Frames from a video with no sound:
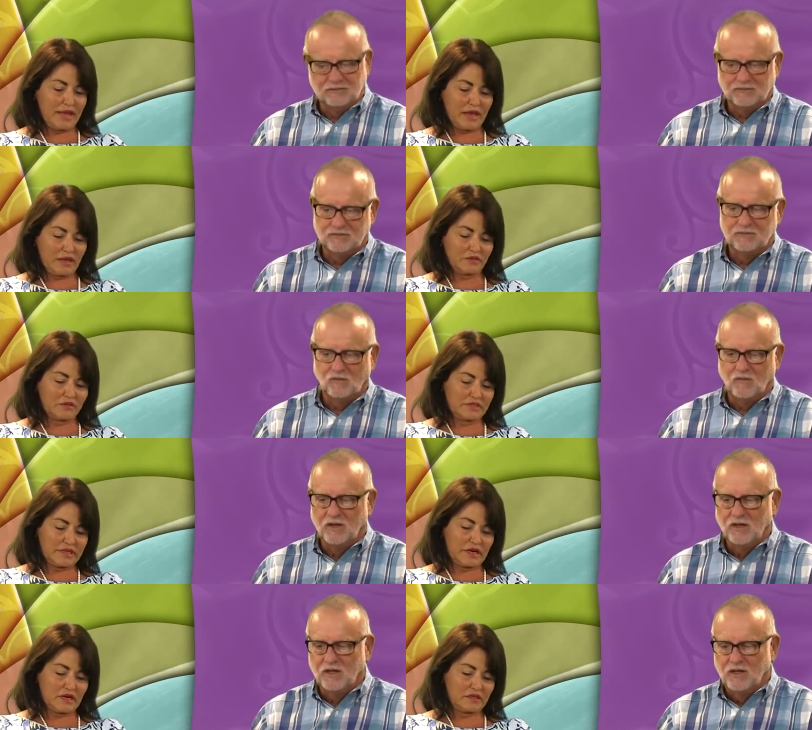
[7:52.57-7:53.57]
Speaker 1: pounds
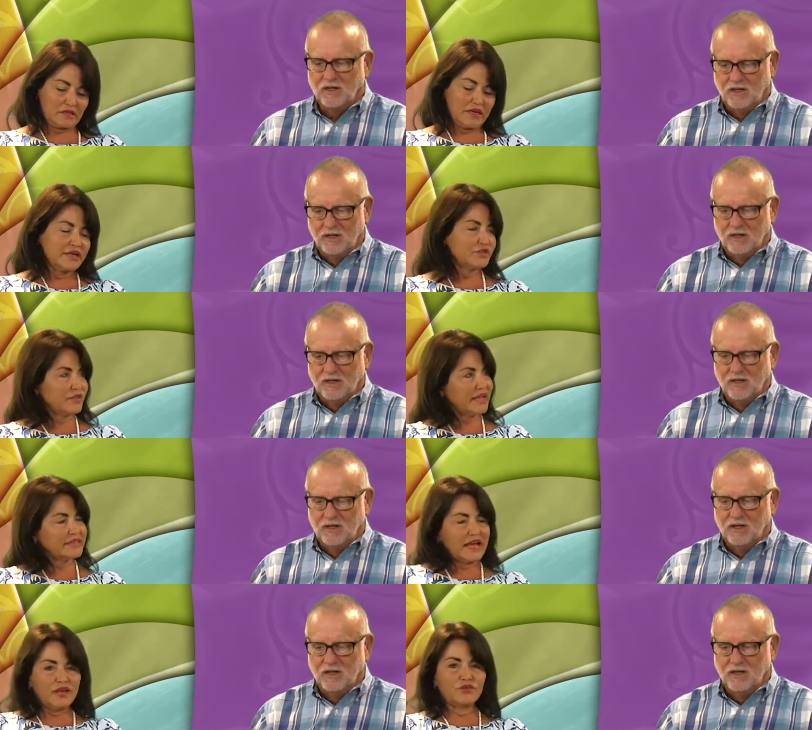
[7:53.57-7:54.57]
there. So
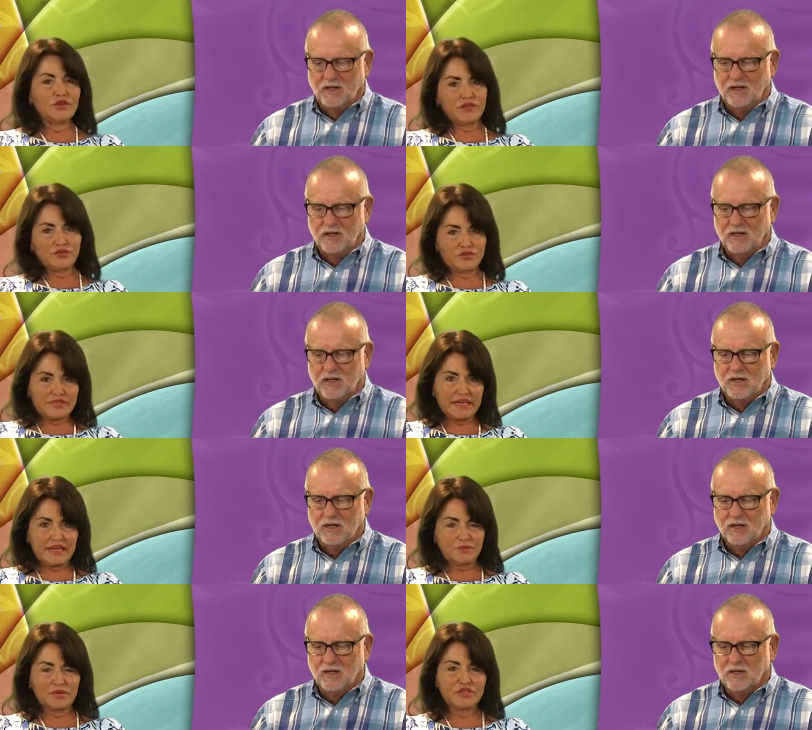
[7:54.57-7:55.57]
that's underneath your
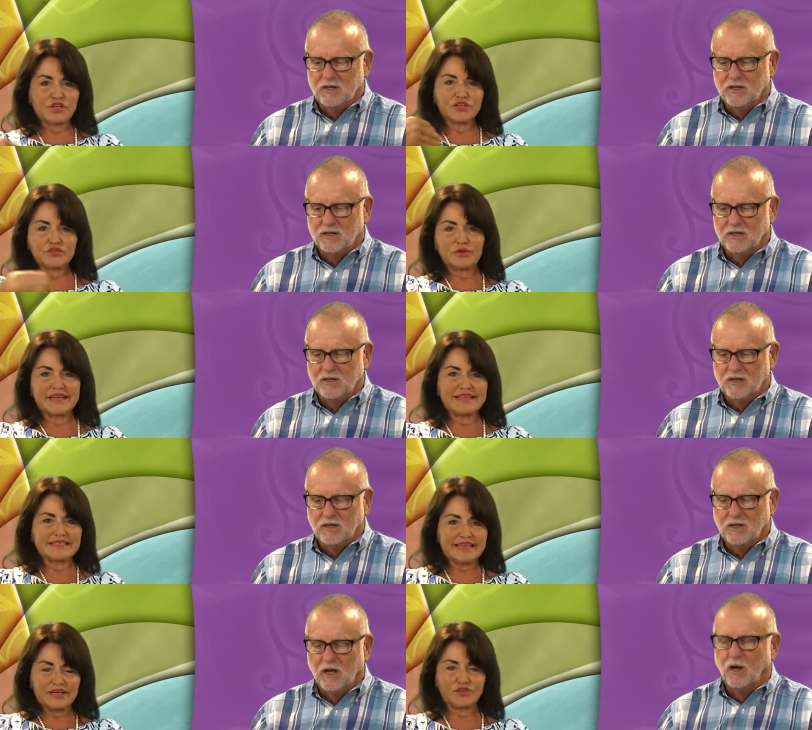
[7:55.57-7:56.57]
skin, but it's also
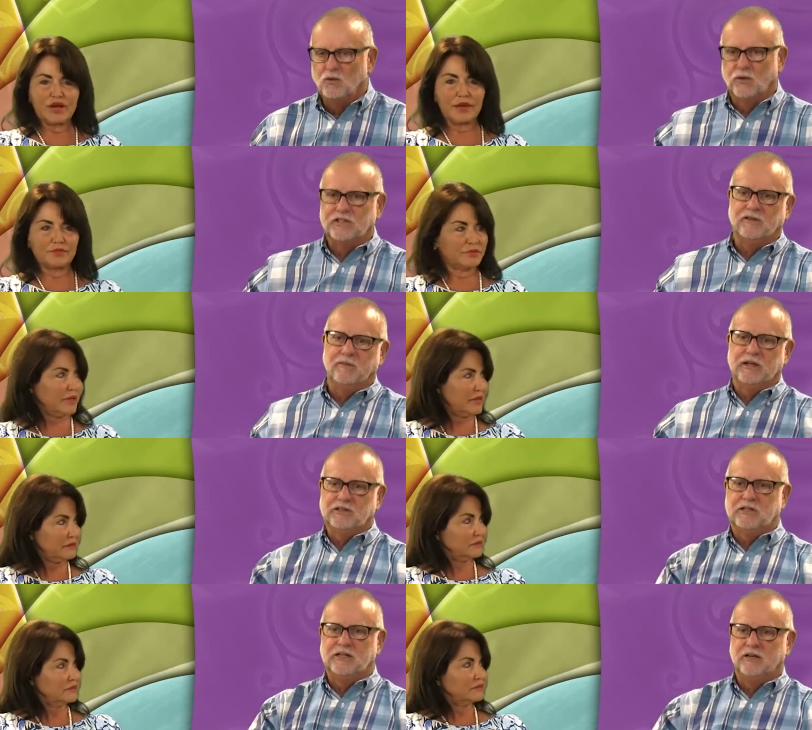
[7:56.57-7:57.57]
inside your well, 27 abdomen.
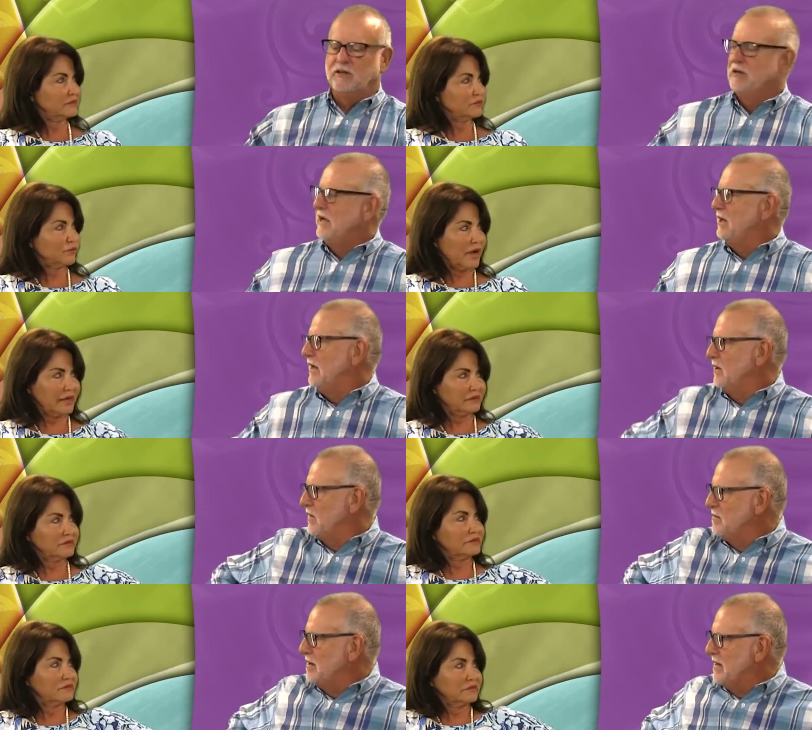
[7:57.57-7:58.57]
pounds
Speaker 2: in here and, right. and
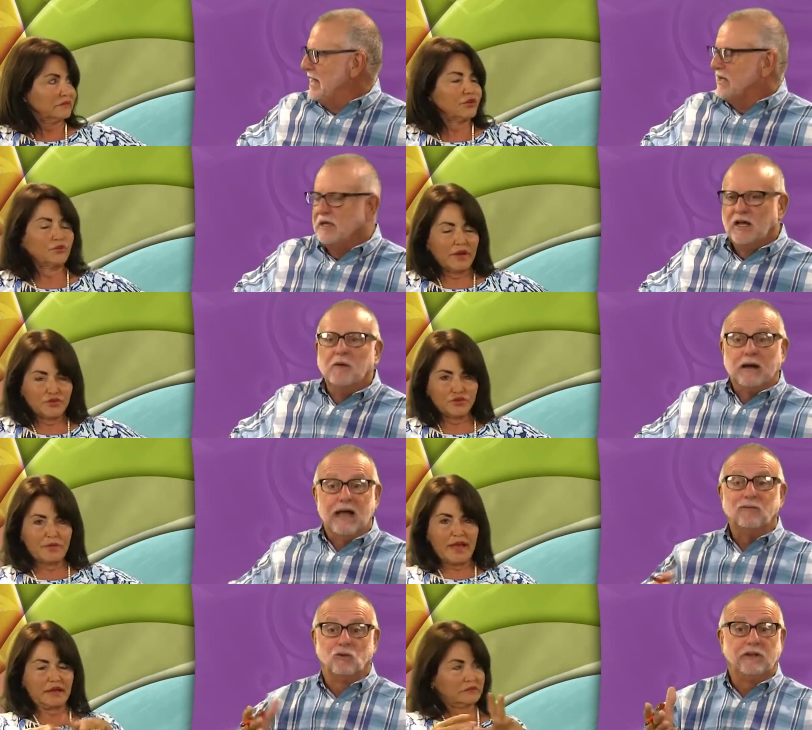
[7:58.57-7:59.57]
around my back. And around your I
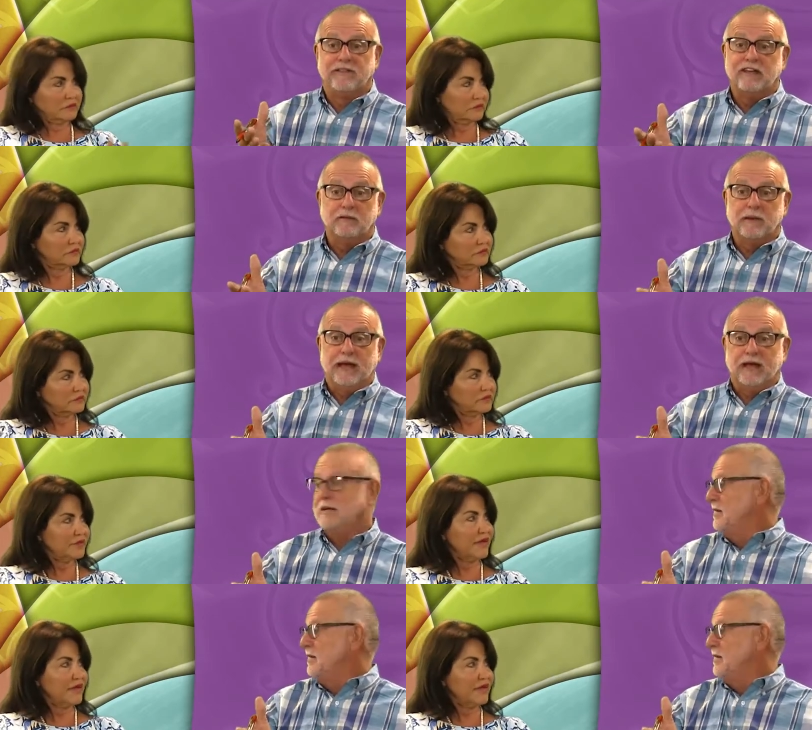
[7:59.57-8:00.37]
back. have a really thick
Speaker 1: back.